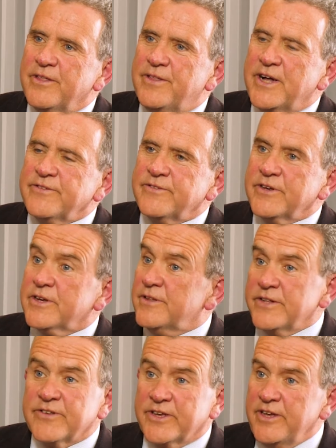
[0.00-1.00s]
That's
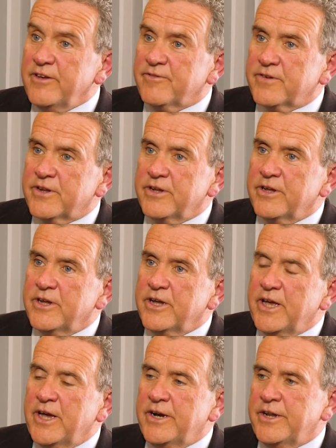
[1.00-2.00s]
a gift,
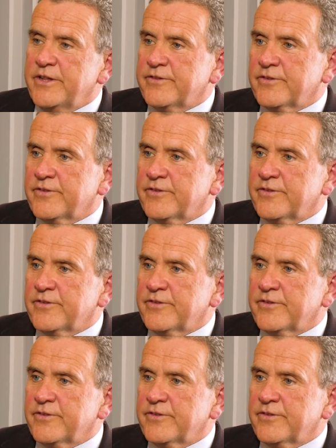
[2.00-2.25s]
and